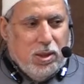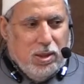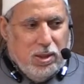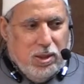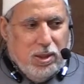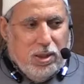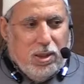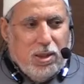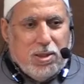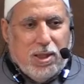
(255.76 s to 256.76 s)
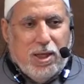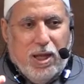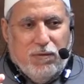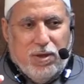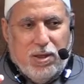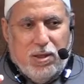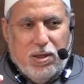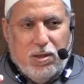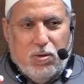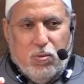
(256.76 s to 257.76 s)
Indeed, it is in heaven
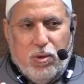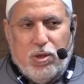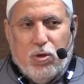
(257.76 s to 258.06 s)
where